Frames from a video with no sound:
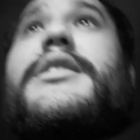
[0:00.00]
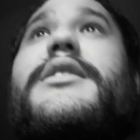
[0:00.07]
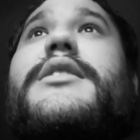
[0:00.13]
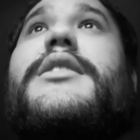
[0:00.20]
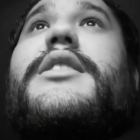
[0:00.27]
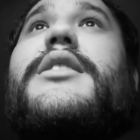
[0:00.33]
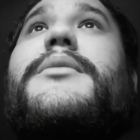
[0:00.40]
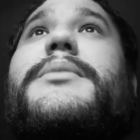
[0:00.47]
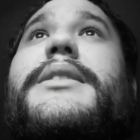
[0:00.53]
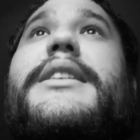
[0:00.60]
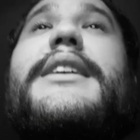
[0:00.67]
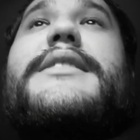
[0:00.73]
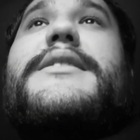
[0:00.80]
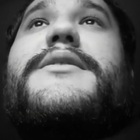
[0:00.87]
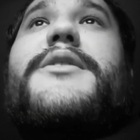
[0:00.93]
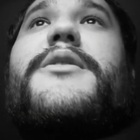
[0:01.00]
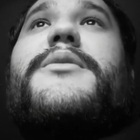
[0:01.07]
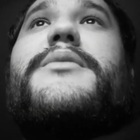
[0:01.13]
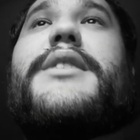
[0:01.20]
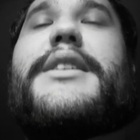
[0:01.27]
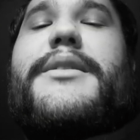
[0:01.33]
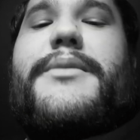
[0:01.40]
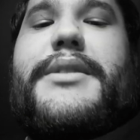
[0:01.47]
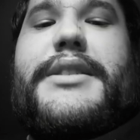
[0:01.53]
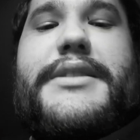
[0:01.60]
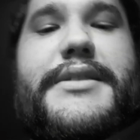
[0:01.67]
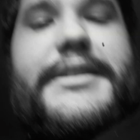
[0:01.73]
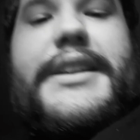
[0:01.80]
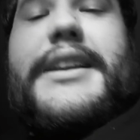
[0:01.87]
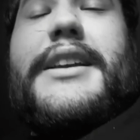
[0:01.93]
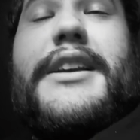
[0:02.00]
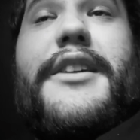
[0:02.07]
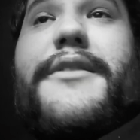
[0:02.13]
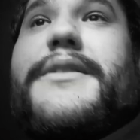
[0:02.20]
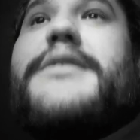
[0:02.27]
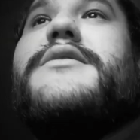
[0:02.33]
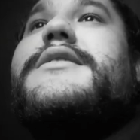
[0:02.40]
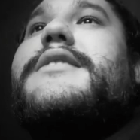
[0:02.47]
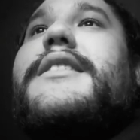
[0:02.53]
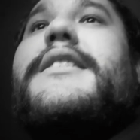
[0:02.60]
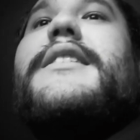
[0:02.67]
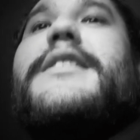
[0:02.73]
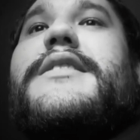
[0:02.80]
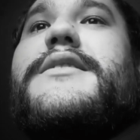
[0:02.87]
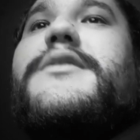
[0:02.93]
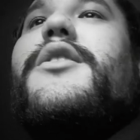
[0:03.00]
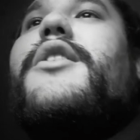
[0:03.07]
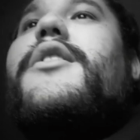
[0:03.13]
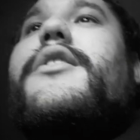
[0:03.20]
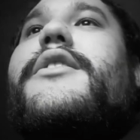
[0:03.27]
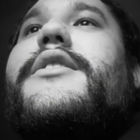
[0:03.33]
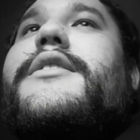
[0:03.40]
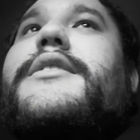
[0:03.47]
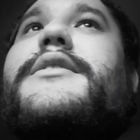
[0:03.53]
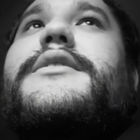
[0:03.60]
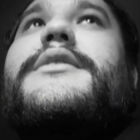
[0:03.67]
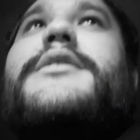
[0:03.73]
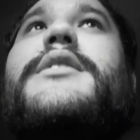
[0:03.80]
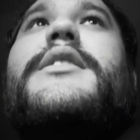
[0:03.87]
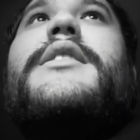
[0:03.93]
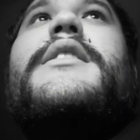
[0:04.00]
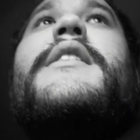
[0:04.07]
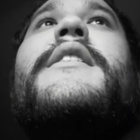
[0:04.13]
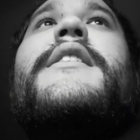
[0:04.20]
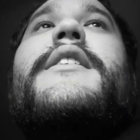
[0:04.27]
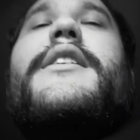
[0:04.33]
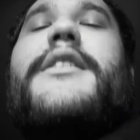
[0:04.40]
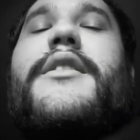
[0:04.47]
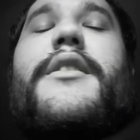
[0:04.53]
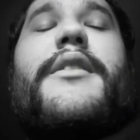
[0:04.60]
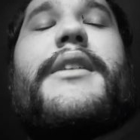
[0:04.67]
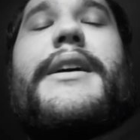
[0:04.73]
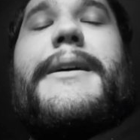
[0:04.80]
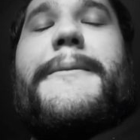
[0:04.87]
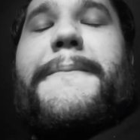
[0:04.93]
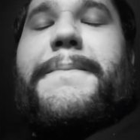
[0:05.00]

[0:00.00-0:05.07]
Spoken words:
you know, but he has his own thing where he's taking care of his son and his daughter and all that.